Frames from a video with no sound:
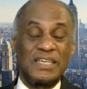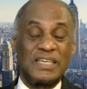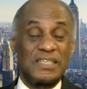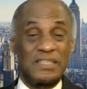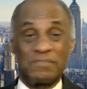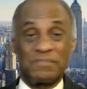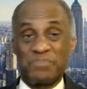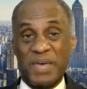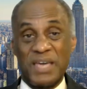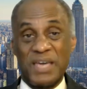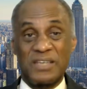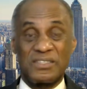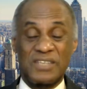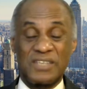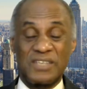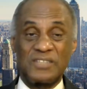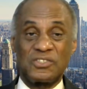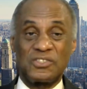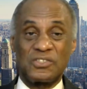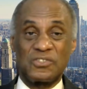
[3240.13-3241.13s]
he didn't pay
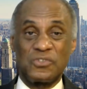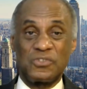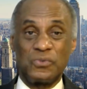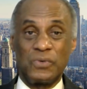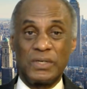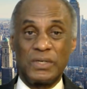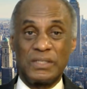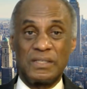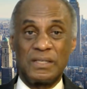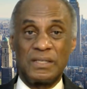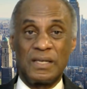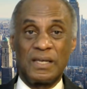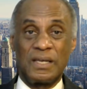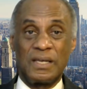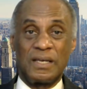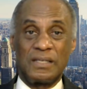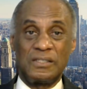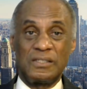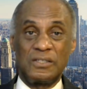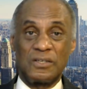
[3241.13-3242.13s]
attention to it,
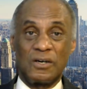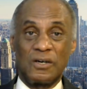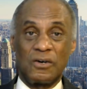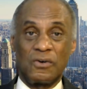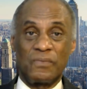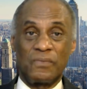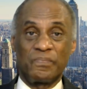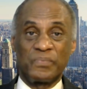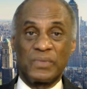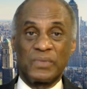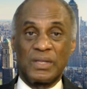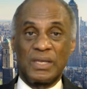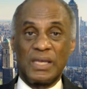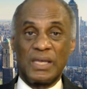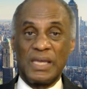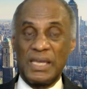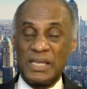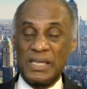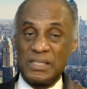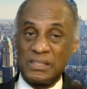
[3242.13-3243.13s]

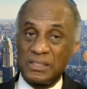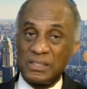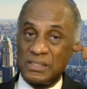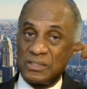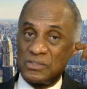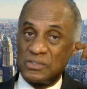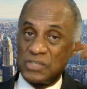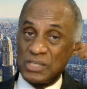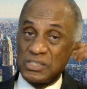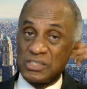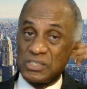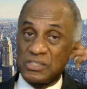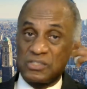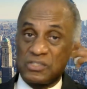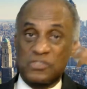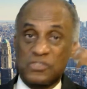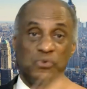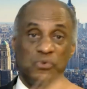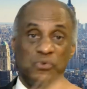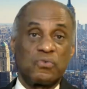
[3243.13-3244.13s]
and
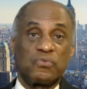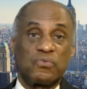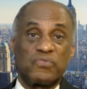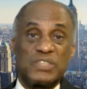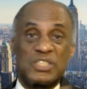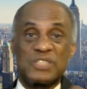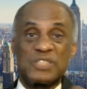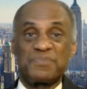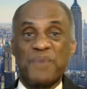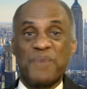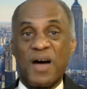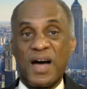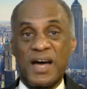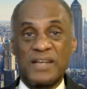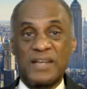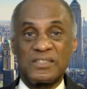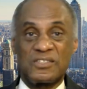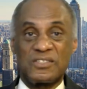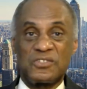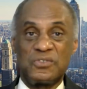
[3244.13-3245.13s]
just to
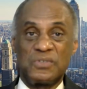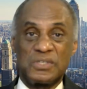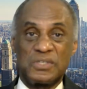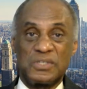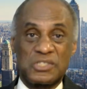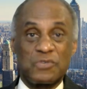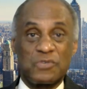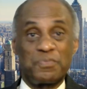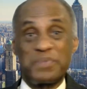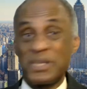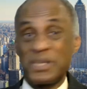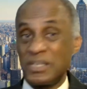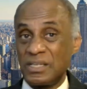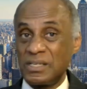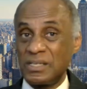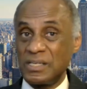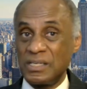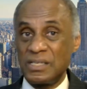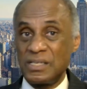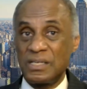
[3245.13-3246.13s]
respond to the
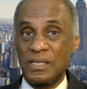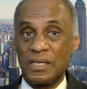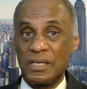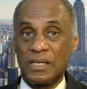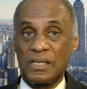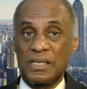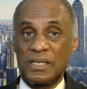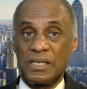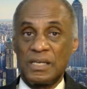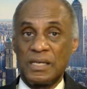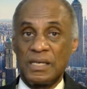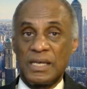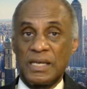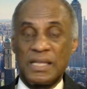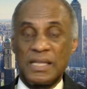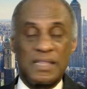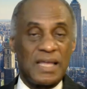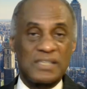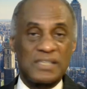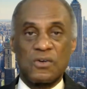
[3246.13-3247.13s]
stupidity.
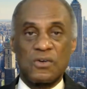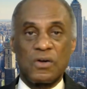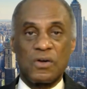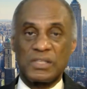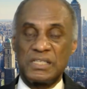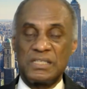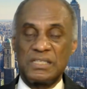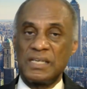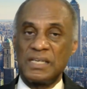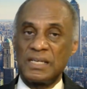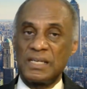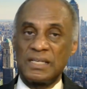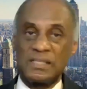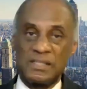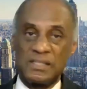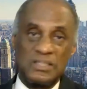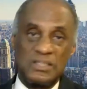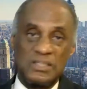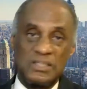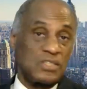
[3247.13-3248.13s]
That's all he did,
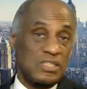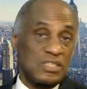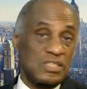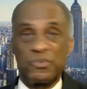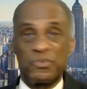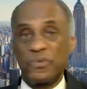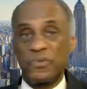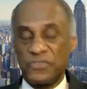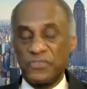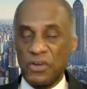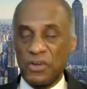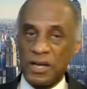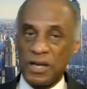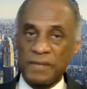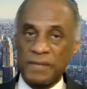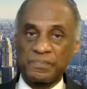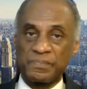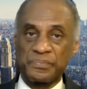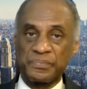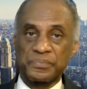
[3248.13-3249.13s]
and he just moved
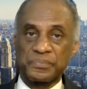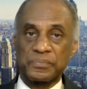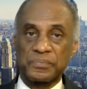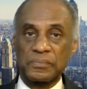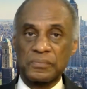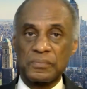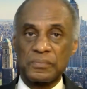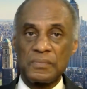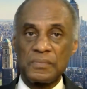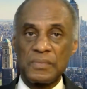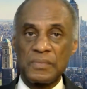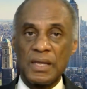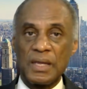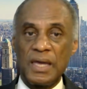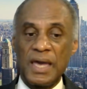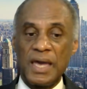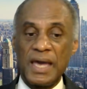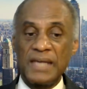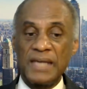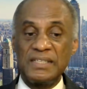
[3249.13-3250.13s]
on.
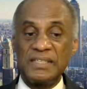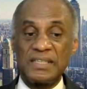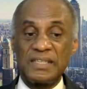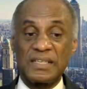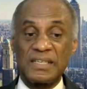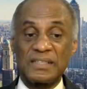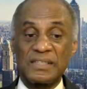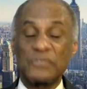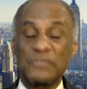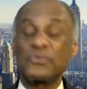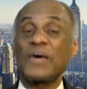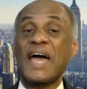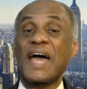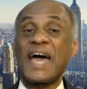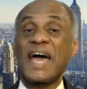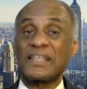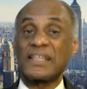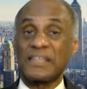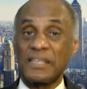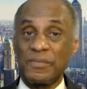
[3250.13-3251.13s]
And he did a little
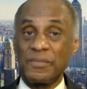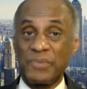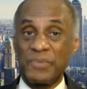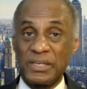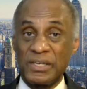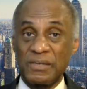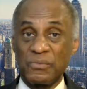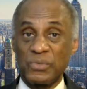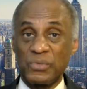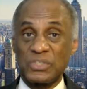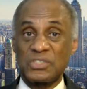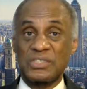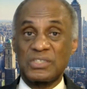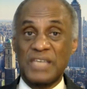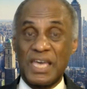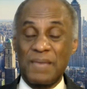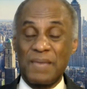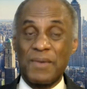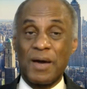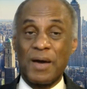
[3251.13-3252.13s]
ad-libbing,
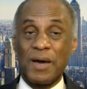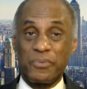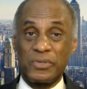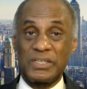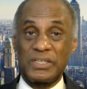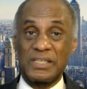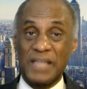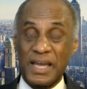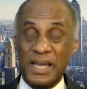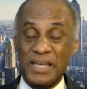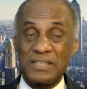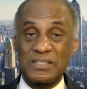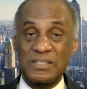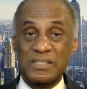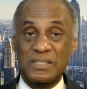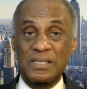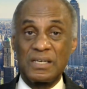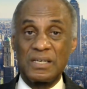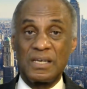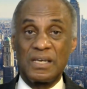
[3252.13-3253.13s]
which came out pretty
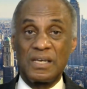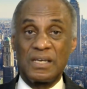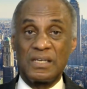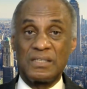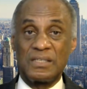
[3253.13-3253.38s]
nice.